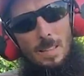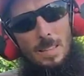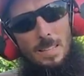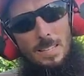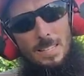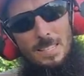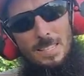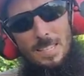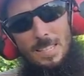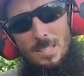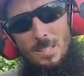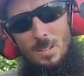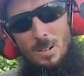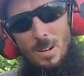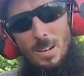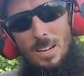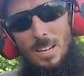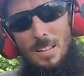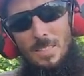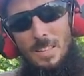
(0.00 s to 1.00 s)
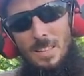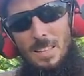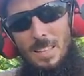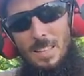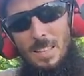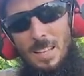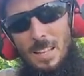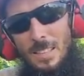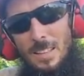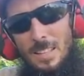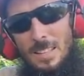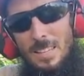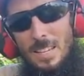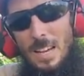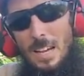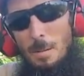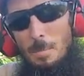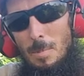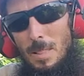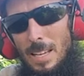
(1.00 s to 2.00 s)
that sits right on the
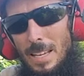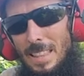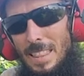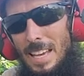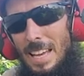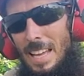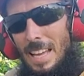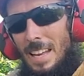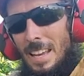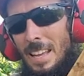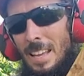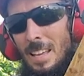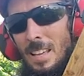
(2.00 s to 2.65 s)
top like that.